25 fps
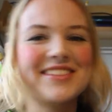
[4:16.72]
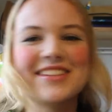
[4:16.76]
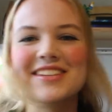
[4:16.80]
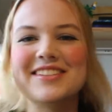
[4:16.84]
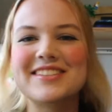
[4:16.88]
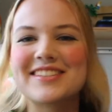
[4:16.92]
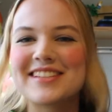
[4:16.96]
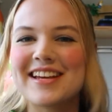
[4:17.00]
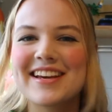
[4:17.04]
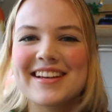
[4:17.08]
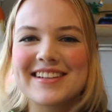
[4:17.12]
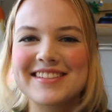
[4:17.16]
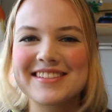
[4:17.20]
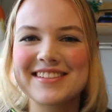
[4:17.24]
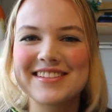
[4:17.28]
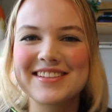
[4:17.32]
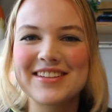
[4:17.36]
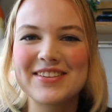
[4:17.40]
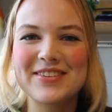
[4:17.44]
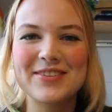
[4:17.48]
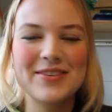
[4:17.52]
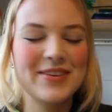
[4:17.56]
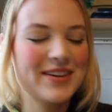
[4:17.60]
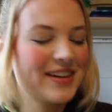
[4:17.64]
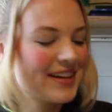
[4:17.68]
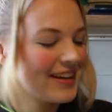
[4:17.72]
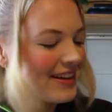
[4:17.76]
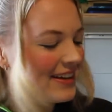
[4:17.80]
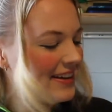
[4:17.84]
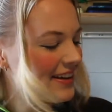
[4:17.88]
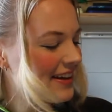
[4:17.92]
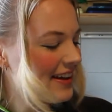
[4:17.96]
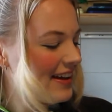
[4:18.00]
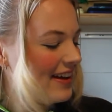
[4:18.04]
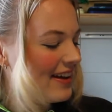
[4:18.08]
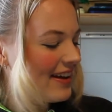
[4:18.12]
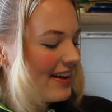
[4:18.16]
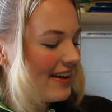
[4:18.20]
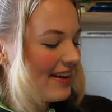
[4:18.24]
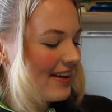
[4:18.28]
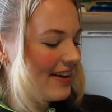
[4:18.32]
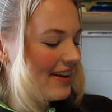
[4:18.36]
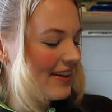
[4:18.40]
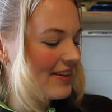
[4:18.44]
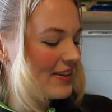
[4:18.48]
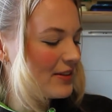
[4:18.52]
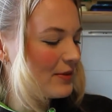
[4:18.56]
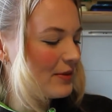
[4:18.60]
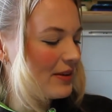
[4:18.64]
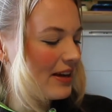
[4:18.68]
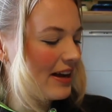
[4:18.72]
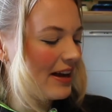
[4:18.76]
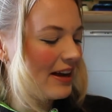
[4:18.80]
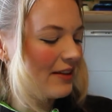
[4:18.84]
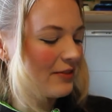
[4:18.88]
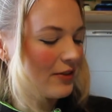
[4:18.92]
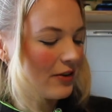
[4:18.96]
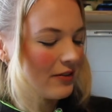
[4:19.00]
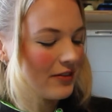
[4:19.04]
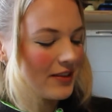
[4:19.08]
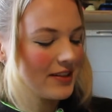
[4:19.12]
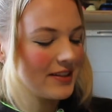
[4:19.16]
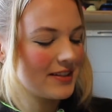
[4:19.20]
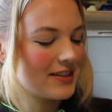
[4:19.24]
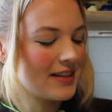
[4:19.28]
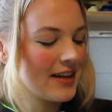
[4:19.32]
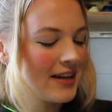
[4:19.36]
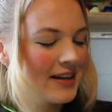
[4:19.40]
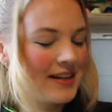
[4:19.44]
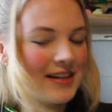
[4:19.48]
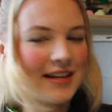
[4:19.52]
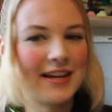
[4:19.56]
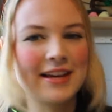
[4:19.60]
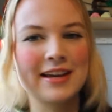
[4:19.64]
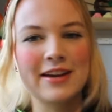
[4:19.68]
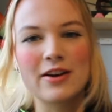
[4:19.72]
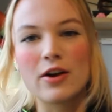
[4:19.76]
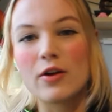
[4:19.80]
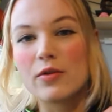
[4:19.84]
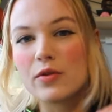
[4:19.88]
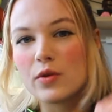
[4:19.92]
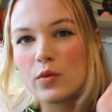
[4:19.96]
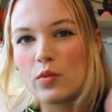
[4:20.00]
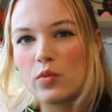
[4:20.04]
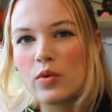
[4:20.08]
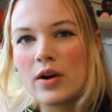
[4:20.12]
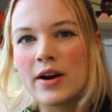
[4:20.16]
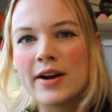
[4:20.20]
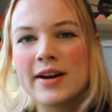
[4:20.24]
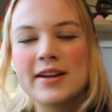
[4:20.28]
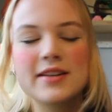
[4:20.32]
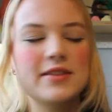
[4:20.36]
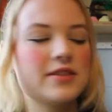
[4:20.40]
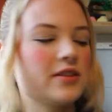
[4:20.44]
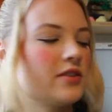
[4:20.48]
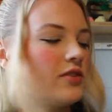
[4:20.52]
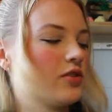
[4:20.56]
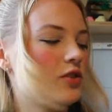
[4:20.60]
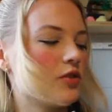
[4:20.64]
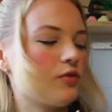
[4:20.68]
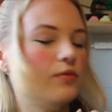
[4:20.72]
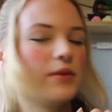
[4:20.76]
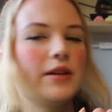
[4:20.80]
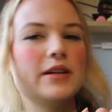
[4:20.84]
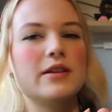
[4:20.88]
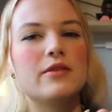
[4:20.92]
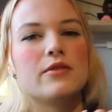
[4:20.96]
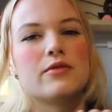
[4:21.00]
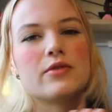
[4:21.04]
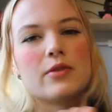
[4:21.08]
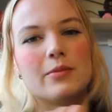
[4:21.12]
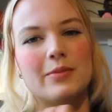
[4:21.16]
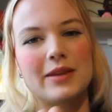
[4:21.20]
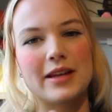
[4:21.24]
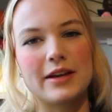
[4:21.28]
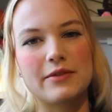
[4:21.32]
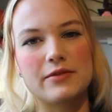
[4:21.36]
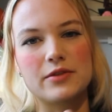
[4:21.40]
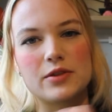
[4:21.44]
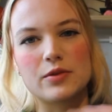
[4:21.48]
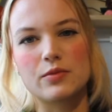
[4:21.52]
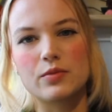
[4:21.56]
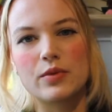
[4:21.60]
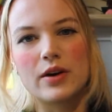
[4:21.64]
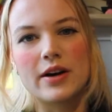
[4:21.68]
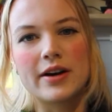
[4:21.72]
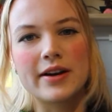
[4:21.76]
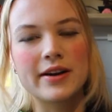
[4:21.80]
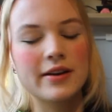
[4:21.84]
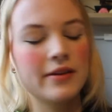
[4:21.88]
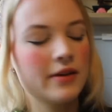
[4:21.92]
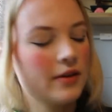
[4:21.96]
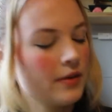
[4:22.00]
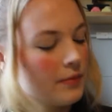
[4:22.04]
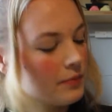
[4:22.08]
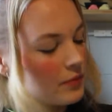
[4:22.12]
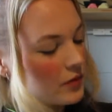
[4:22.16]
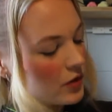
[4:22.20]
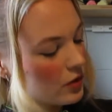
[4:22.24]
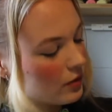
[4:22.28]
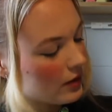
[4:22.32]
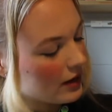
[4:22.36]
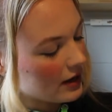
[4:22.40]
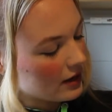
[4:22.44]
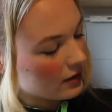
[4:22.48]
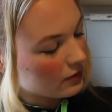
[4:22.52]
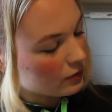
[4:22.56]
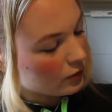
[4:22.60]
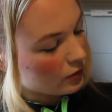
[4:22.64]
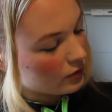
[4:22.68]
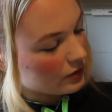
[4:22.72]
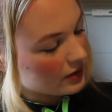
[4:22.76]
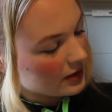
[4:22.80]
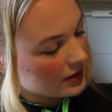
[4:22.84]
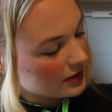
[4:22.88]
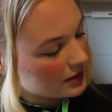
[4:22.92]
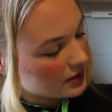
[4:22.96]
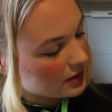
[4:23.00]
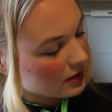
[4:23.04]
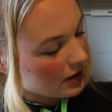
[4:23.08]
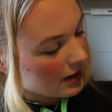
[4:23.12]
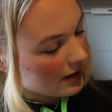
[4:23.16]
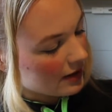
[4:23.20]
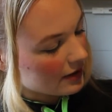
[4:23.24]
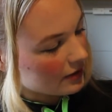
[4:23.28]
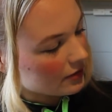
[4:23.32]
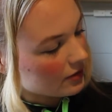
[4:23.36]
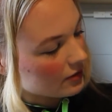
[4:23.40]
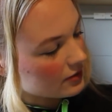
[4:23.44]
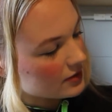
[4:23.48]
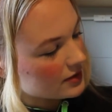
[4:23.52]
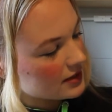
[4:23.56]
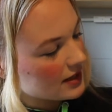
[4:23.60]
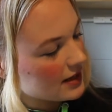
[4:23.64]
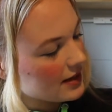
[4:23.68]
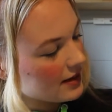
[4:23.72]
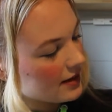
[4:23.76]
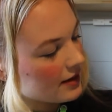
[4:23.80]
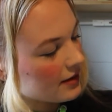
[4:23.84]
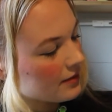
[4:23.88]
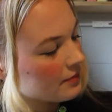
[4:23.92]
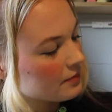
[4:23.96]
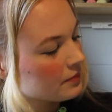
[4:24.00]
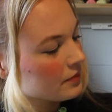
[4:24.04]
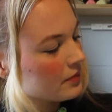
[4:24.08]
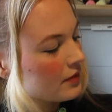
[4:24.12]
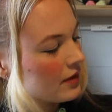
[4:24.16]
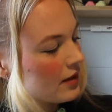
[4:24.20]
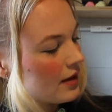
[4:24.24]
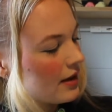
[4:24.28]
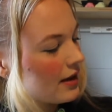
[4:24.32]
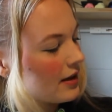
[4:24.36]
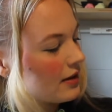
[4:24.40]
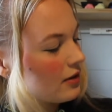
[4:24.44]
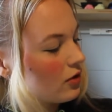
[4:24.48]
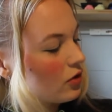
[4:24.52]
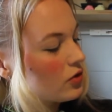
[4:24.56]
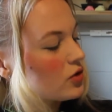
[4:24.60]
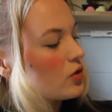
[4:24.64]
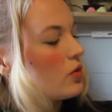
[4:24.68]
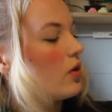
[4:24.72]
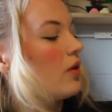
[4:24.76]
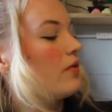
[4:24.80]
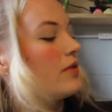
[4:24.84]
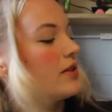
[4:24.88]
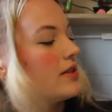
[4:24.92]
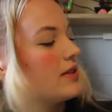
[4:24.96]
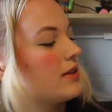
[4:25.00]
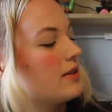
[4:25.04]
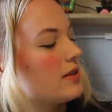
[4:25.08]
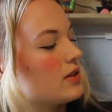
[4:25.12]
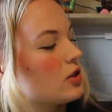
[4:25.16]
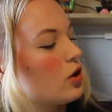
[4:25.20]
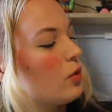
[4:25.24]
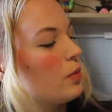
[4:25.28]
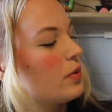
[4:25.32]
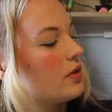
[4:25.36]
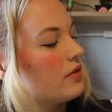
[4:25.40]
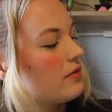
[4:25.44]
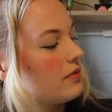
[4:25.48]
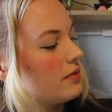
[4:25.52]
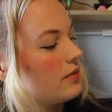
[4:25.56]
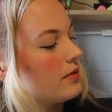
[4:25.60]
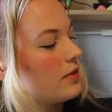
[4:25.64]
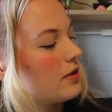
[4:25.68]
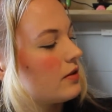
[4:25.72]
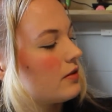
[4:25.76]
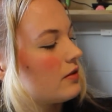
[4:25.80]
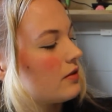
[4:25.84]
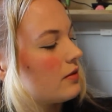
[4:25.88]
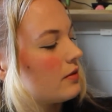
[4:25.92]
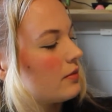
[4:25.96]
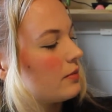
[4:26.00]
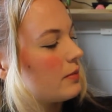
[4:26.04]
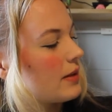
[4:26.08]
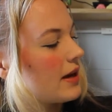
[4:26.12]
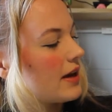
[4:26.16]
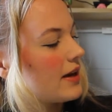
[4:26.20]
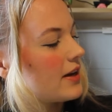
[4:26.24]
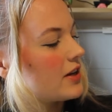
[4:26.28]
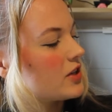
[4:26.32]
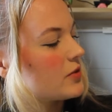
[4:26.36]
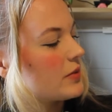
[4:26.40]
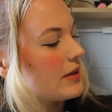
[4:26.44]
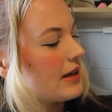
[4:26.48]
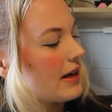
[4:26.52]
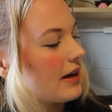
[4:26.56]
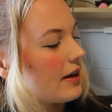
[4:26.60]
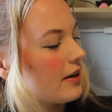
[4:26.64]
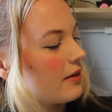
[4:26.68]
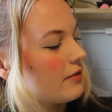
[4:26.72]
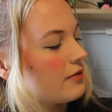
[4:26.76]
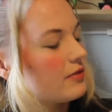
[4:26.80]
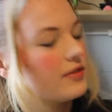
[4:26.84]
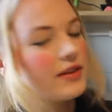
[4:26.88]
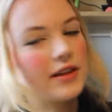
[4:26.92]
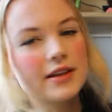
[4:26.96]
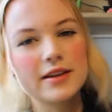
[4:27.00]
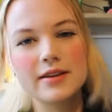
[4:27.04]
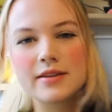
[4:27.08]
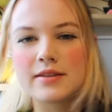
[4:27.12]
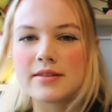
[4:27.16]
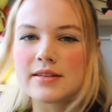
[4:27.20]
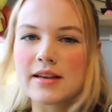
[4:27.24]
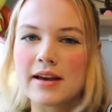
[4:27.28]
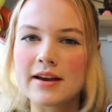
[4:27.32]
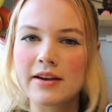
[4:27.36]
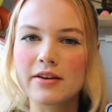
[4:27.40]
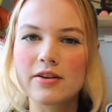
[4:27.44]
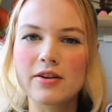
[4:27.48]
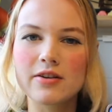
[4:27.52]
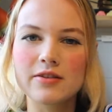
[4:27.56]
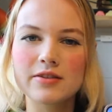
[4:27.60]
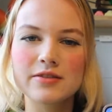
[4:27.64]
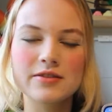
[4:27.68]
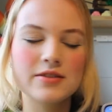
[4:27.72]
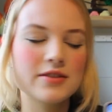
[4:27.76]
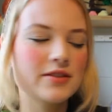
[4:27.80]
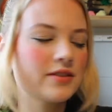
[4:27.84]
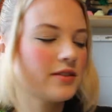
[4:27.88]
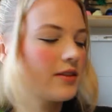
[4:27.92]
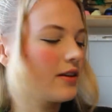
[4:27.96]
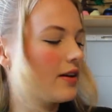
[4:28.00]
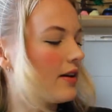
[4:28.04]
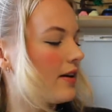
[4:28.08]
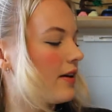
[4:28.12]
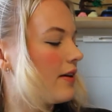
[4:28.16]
there's text in the way. Do we have on the side here on the right, since you're reading from left to right, you have all these icons here. And also, obviously, at the top of the page, we have these icons